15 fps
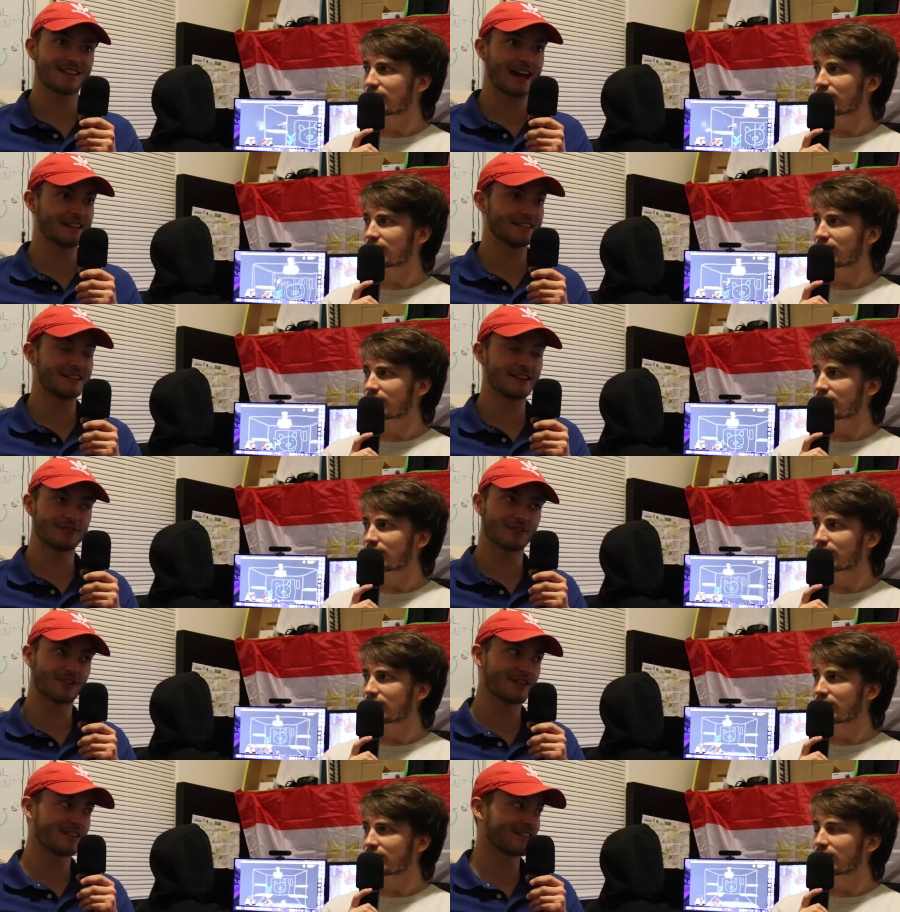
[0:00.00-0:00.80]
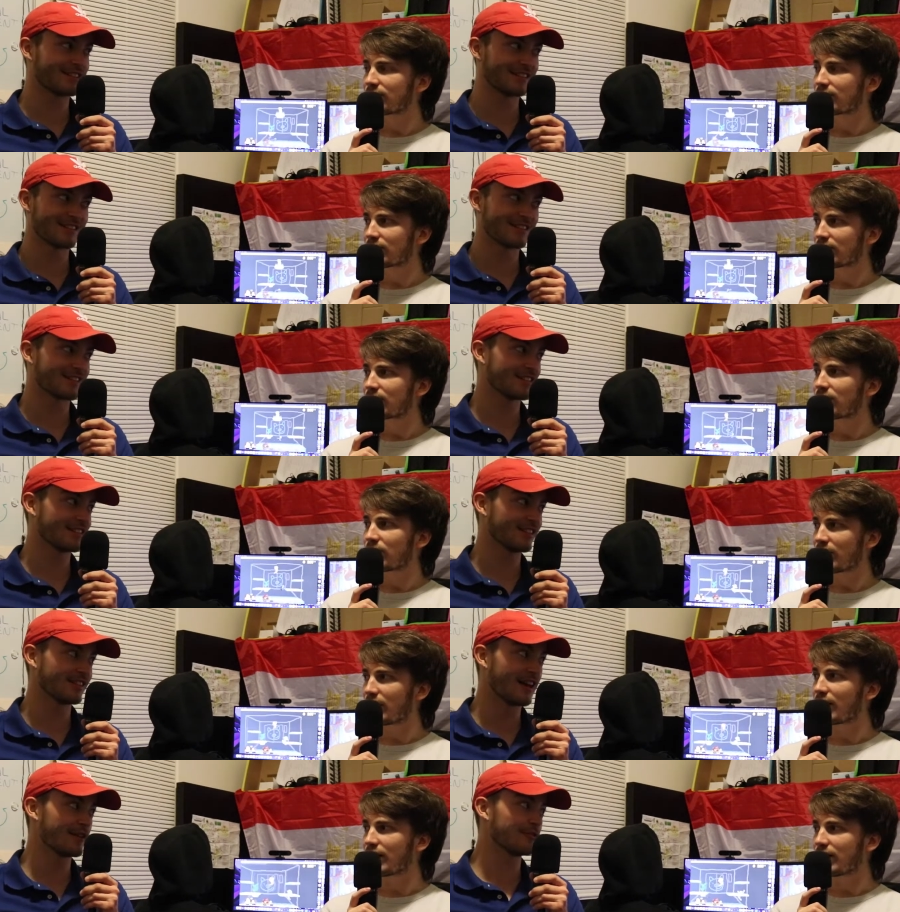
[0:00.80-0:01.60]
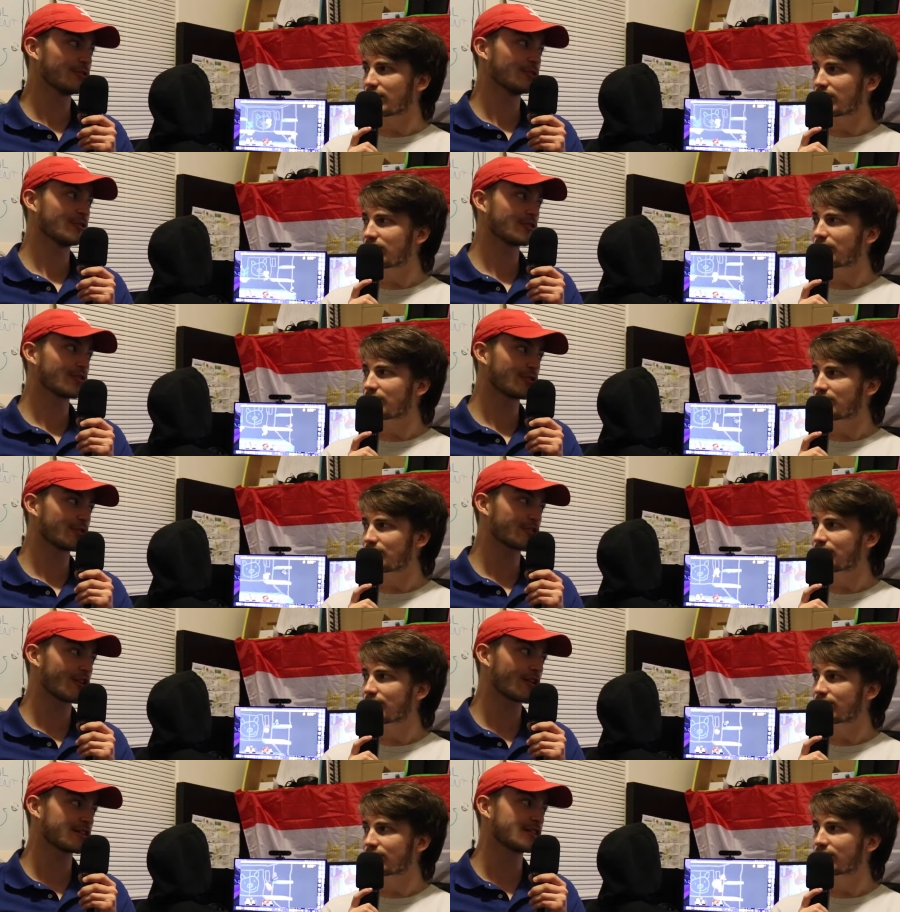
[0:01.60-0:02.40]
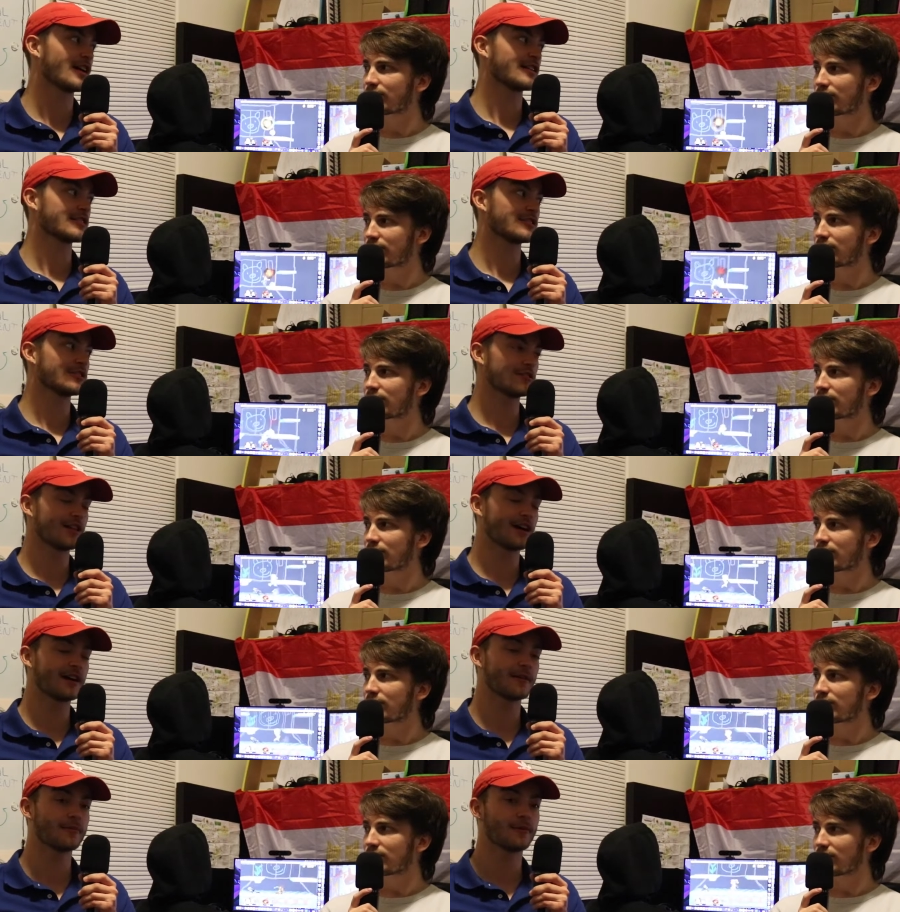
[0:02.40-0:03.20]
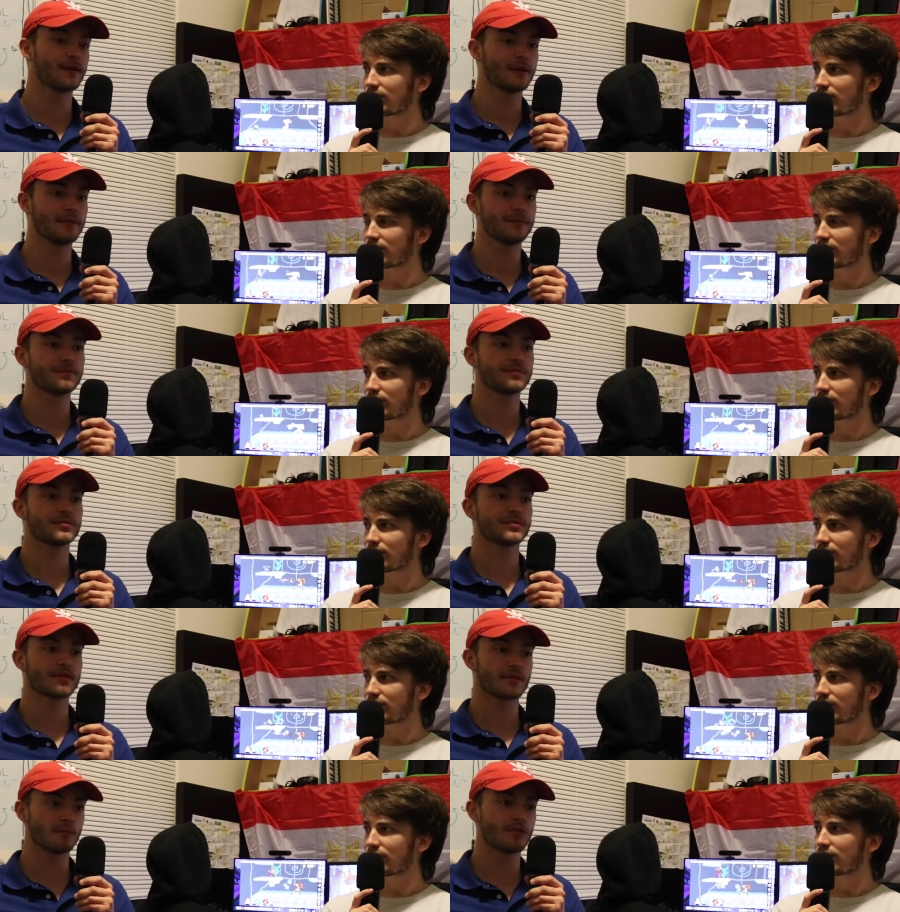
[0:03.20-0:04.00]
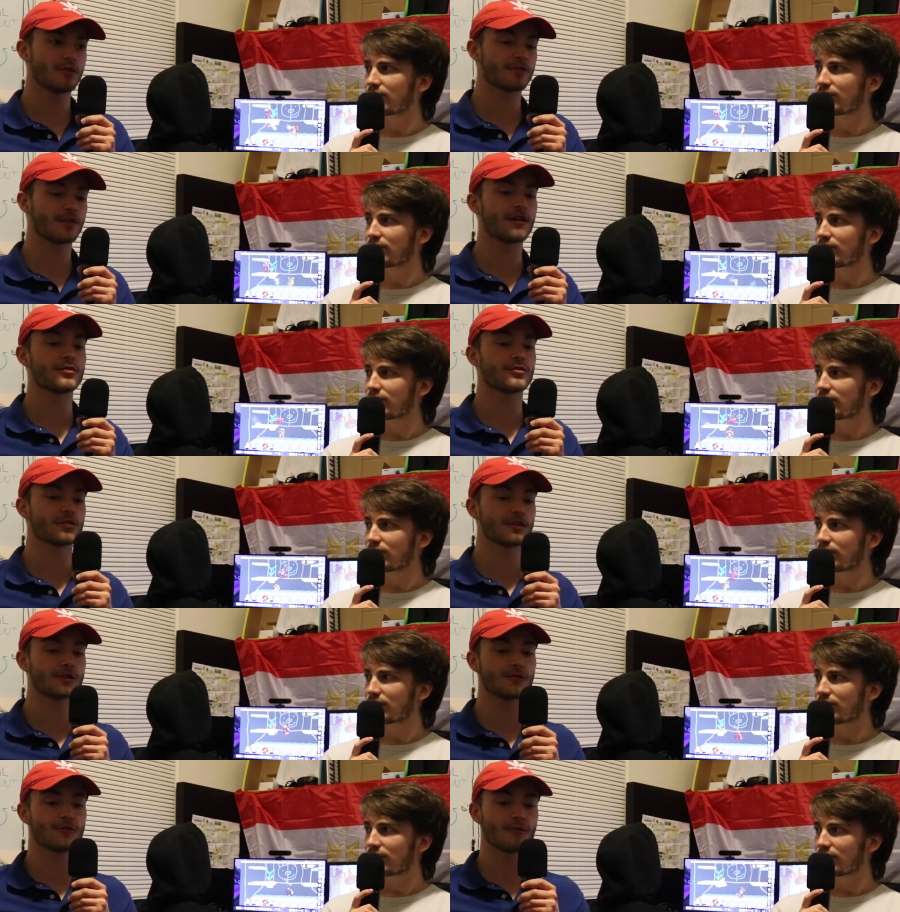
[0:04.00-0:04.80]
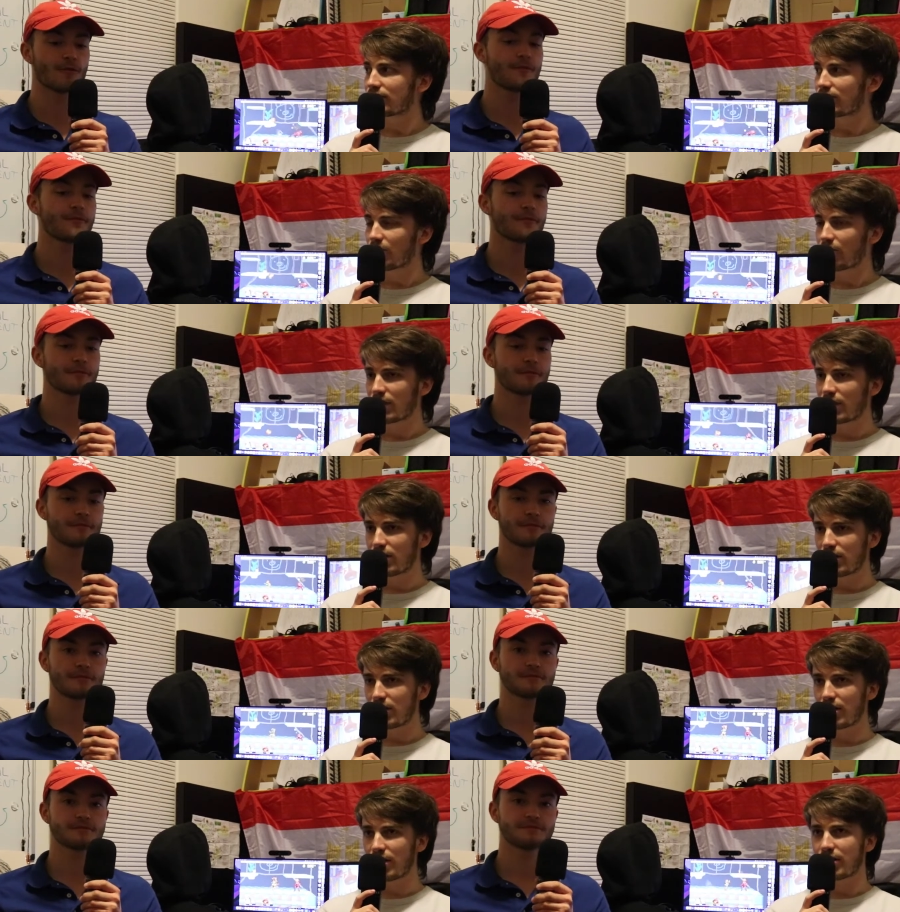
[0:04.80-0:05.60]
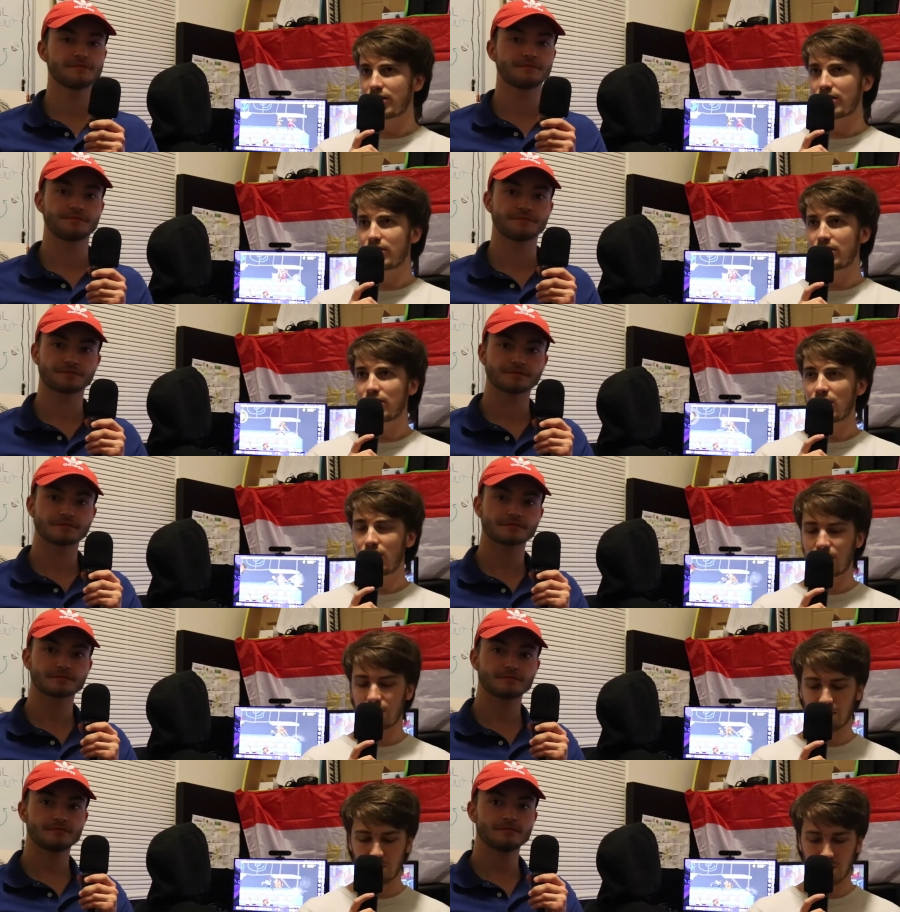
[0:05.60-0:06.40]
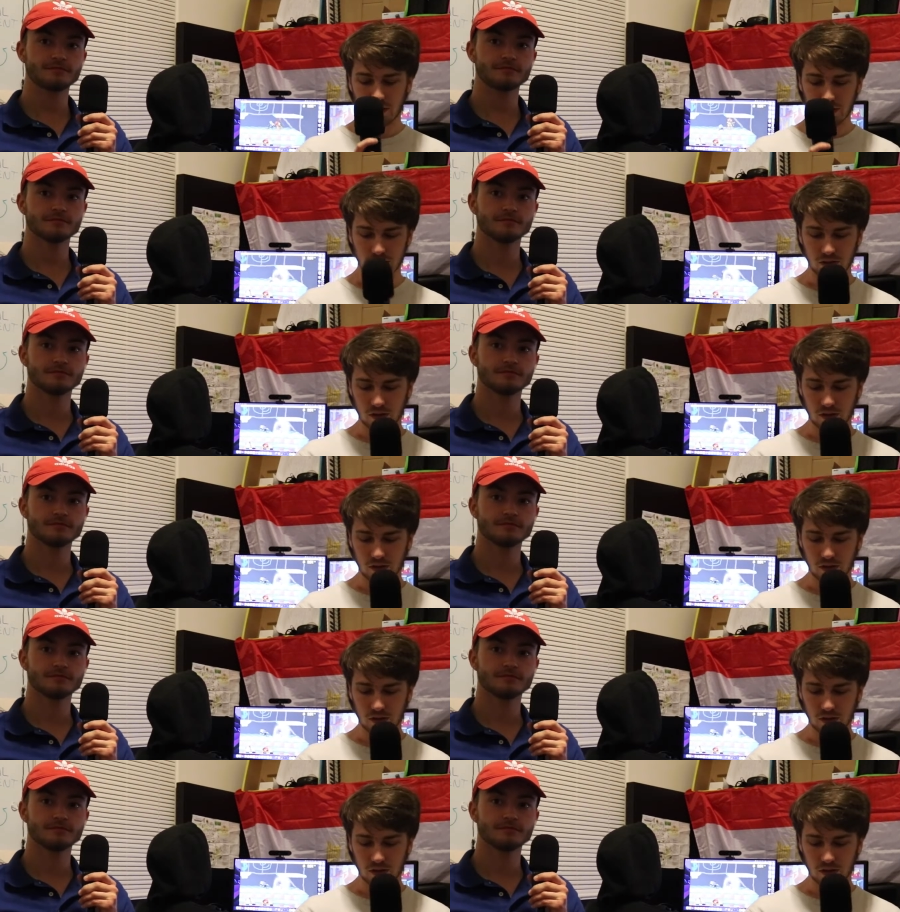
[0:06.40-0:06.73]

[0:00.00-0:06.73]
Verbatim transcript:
Speaker 1: a different level, yeah. so it's hard not to do that. But mm-hmm. Maroon Five is really cool.
Speaker 2: Yeah. Um. But